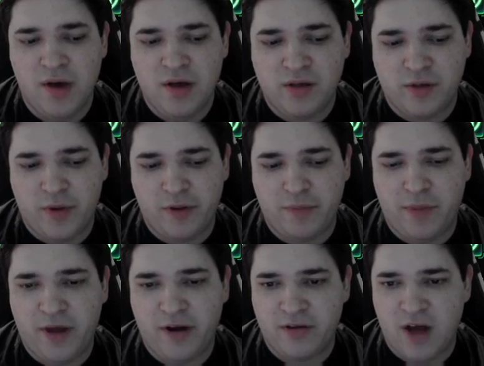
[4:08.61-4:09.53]
So both
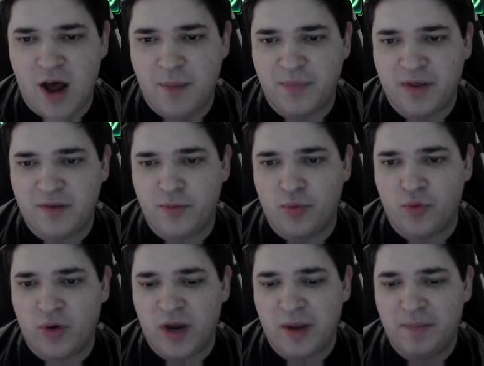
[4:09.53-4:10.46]
players opting
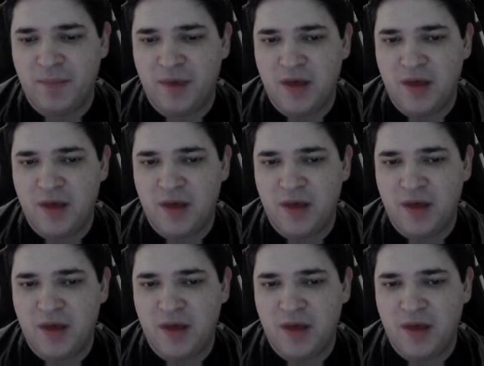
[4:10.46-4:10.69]
for a